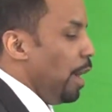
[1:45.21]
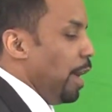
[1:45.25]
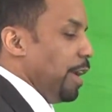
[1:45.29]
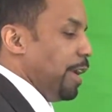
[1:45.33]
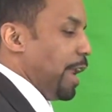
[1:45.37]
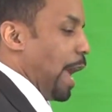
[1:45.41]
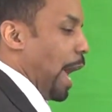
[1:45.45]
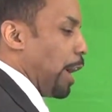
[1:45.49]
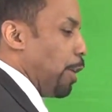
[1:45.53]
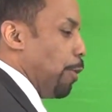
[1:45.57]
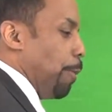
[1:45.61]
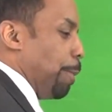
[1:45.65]

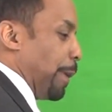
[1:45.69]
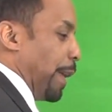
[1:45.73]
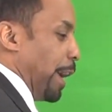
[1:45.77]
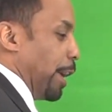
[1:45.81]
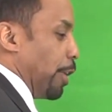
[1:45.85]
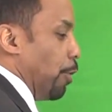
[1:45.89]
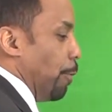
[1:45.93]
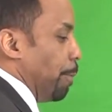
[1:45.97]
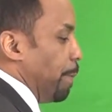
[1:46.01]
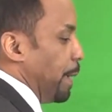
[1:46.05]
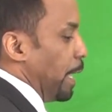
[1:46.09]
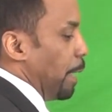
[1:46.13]
Now, I don't plan
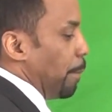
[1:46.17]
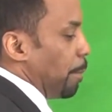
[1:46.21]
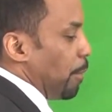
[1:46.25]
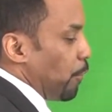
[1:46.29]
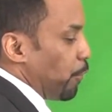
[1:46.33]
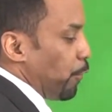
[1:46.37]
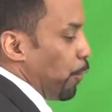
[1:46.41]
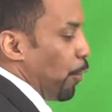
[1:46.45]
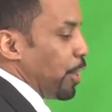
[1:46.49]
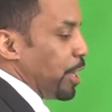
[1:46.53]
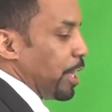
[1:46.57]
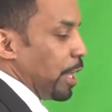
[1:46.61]
on being
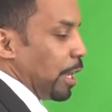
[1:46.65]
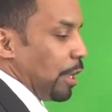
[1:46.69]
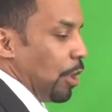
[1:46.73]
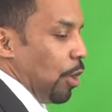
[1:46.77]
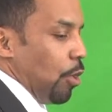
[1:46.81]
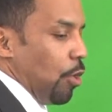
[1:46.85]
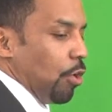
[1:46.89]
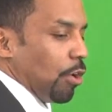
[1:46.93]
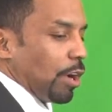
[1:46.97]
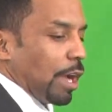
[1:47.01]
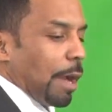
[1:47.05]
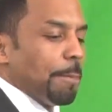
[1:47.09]
before you
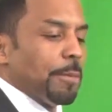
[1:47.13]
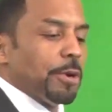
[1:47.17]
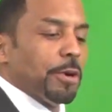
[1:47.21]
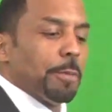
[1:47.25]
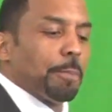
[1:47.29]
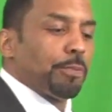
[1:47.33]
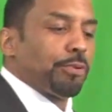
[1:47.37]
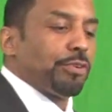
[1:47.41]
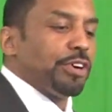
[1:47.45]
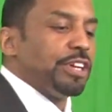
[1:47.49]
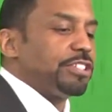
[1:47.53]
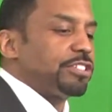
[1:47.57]
long. I'm going to
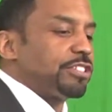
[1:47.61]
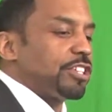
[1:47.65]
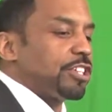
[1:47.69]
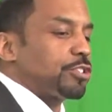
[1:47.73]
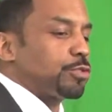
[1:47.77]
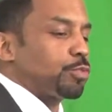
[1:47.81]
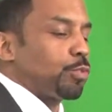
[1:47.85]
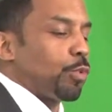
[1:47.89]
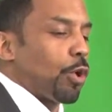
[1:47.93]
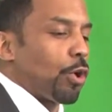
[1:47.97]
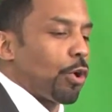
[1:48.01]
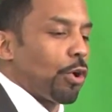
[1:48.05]
preach
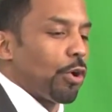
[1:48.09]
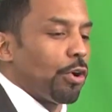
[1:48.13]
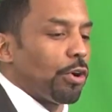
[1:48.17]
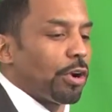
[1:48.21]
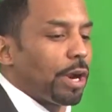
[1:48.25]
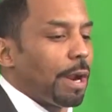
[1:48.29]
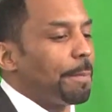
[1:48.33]
this word.